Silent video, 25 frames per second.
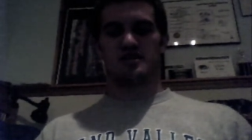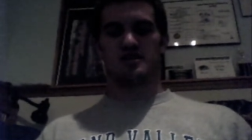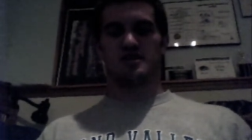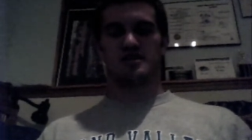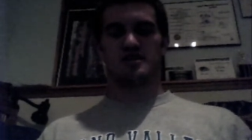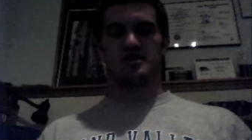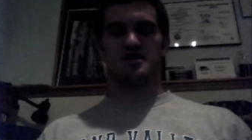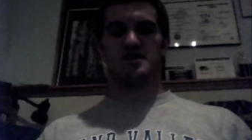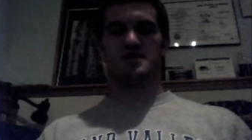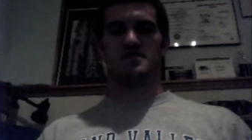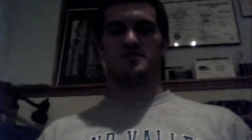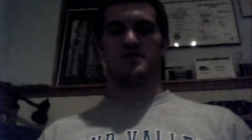
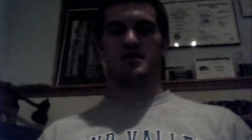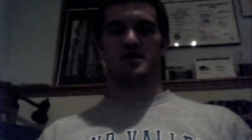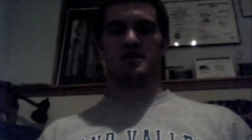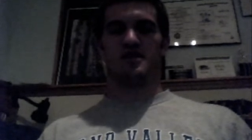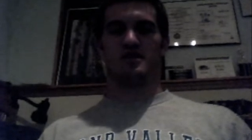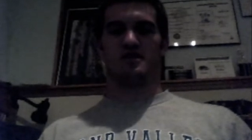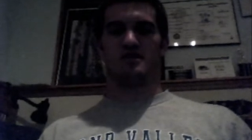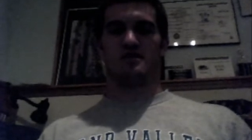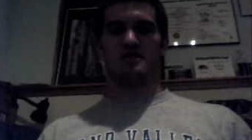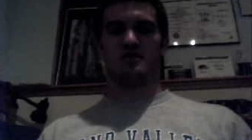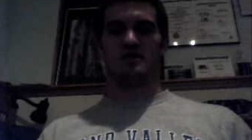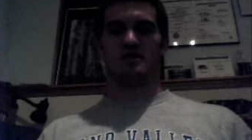This has
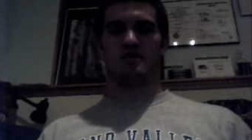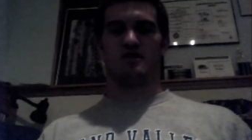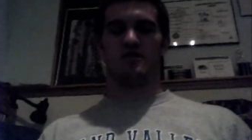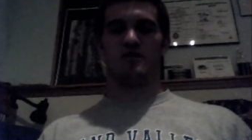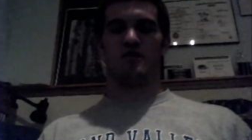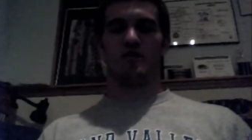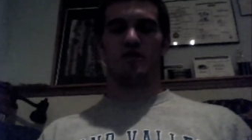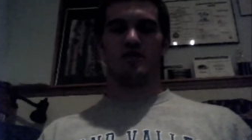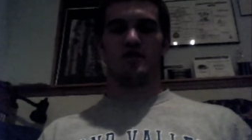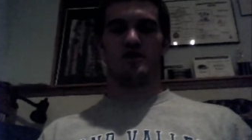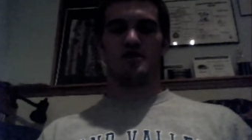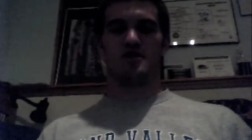been
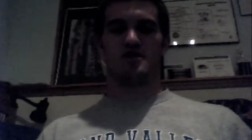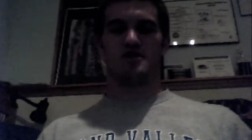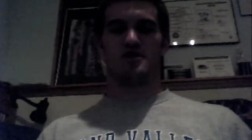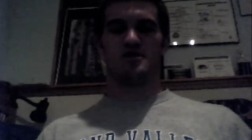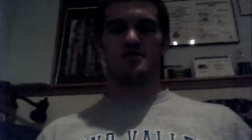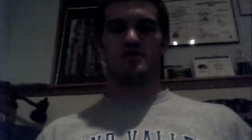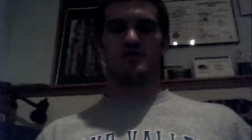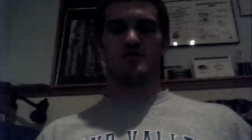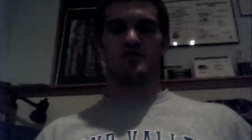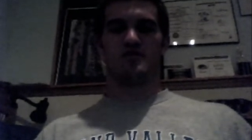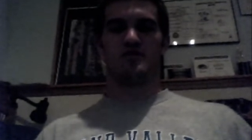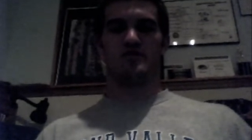looked forward
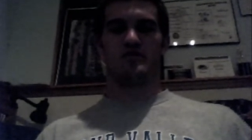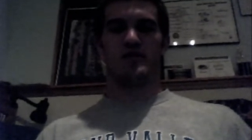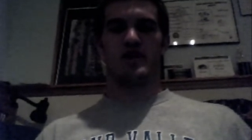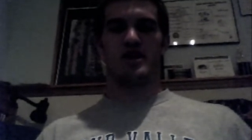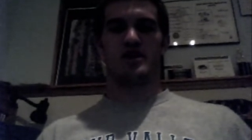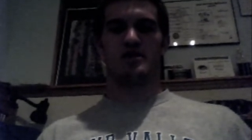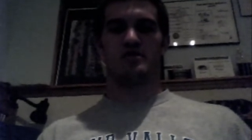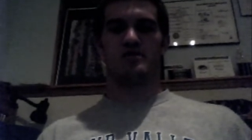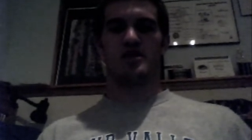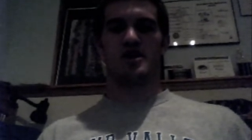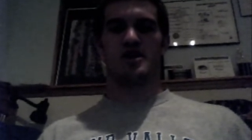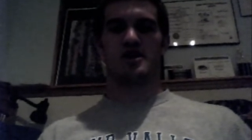to for
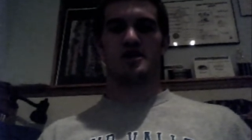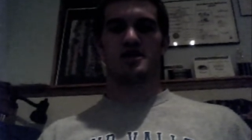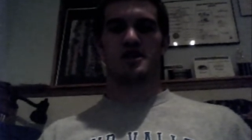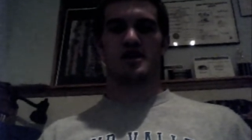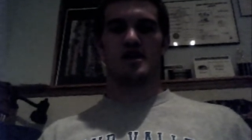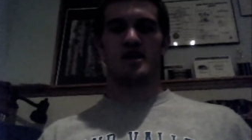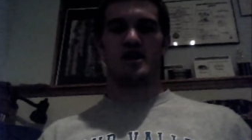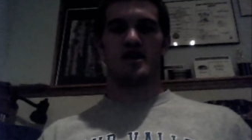many weeks,